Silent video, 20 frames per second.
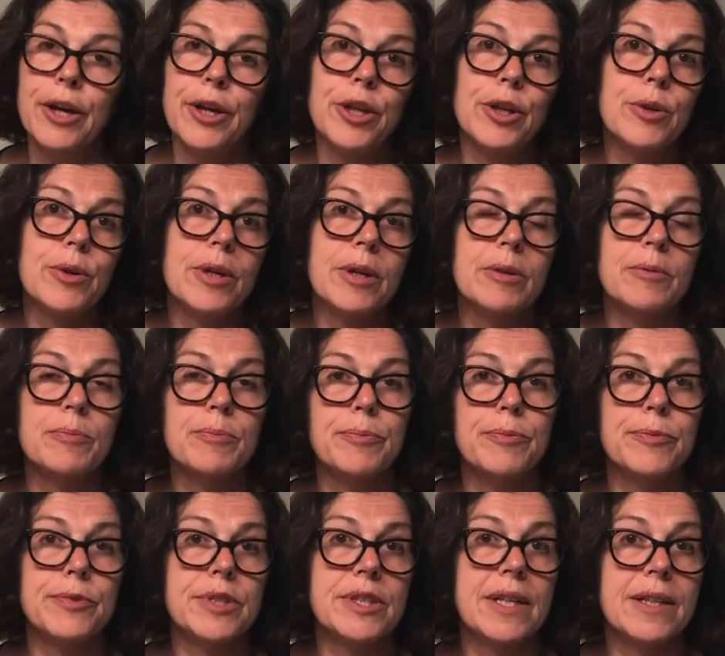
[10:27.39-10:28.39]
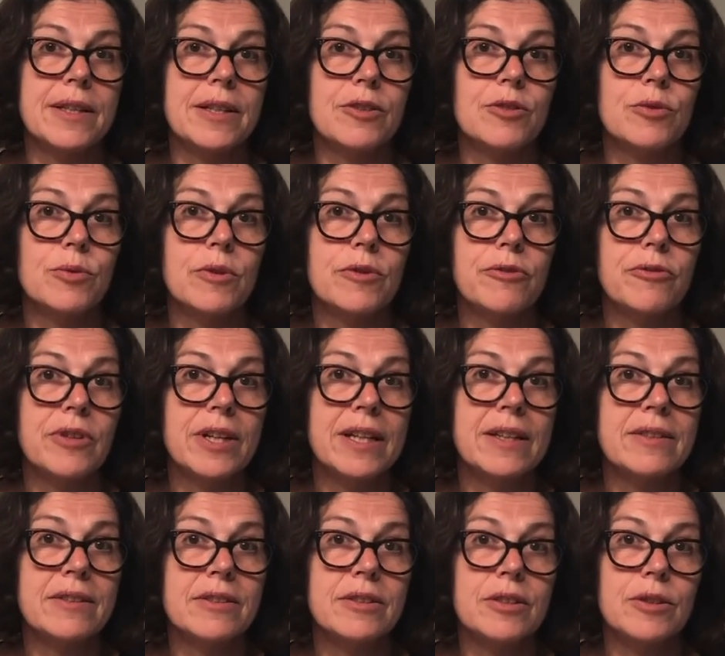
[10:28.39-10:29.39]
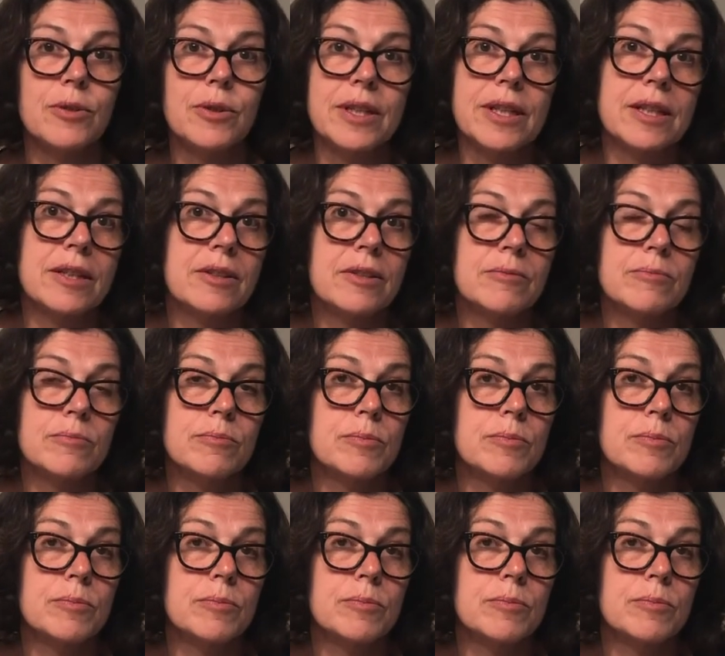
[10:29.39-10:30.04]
You can send it to a friend, you can